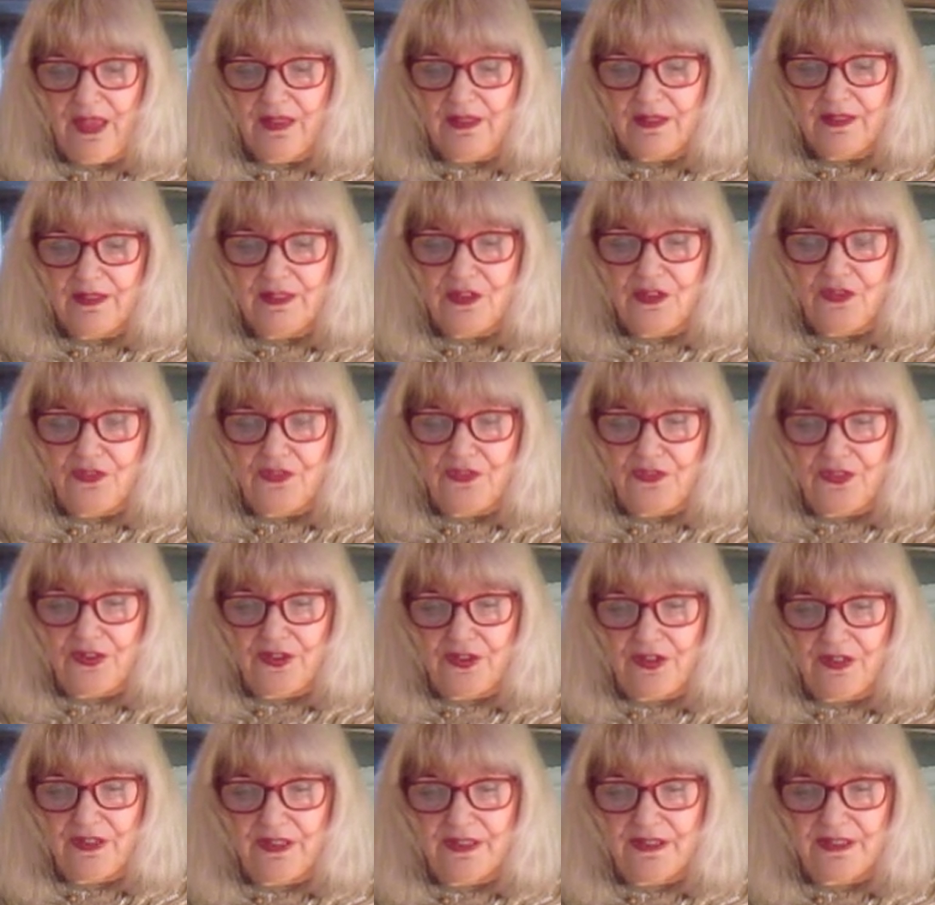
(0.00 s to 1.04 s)
So
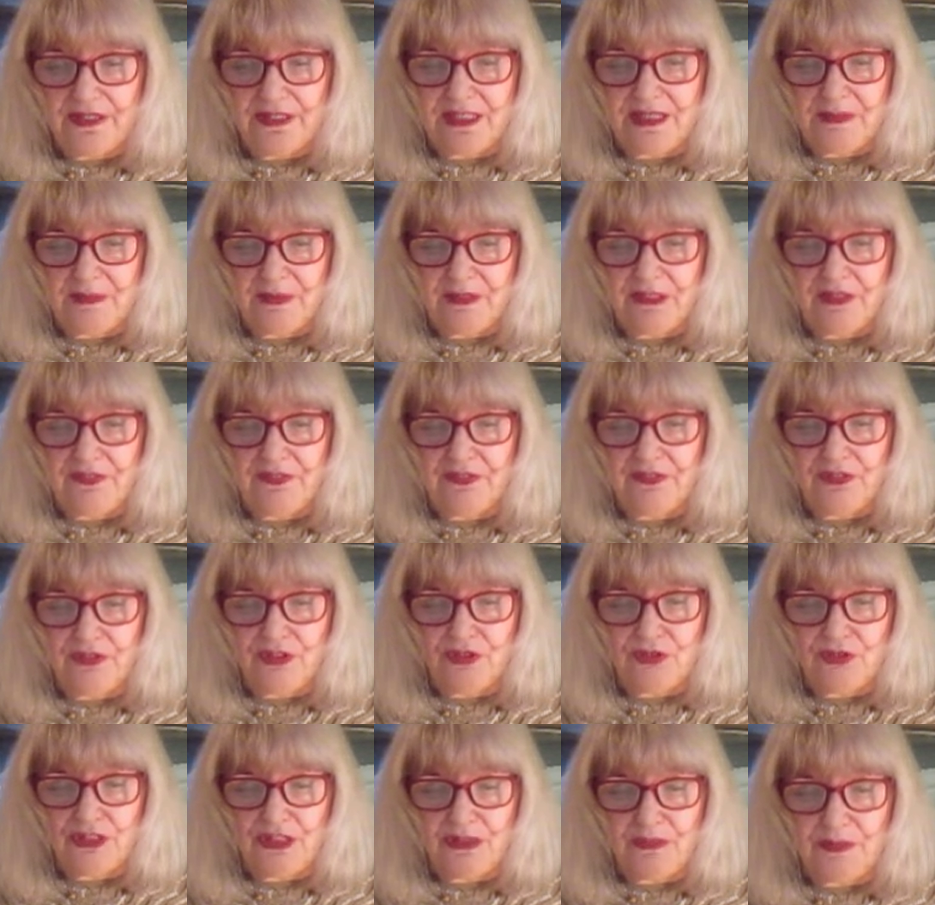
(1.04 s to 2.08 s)
far he seemed like a
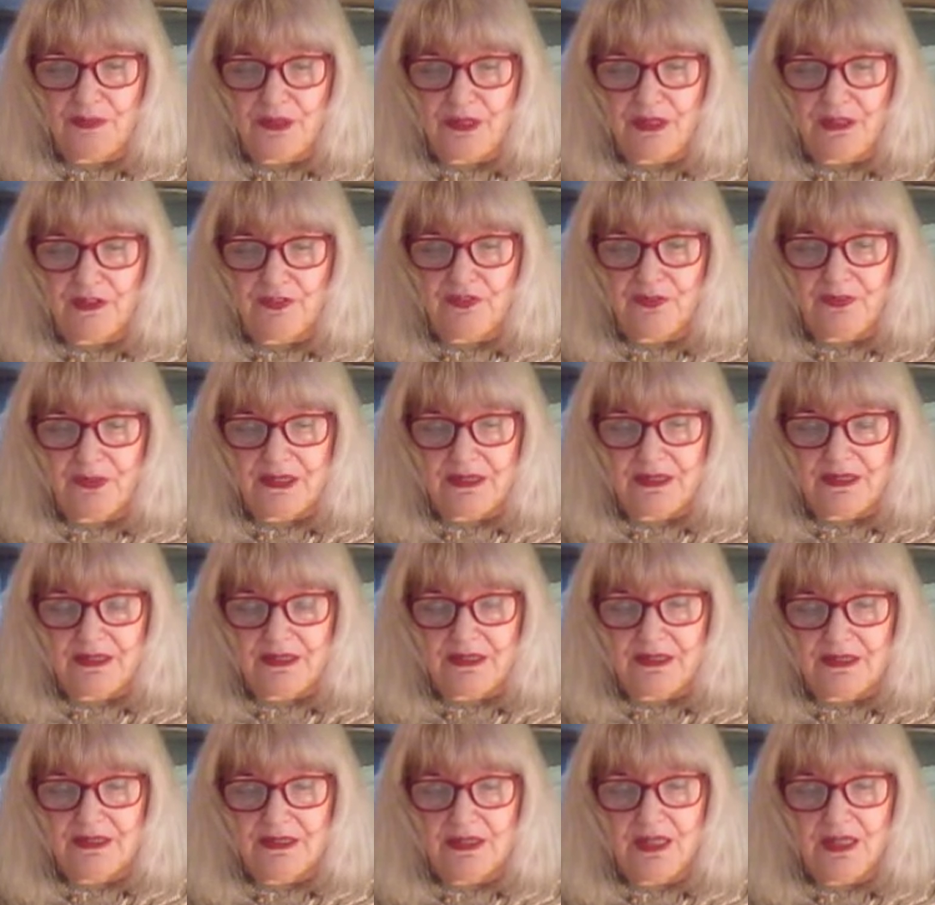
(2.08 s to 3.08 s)
floating ball of mist.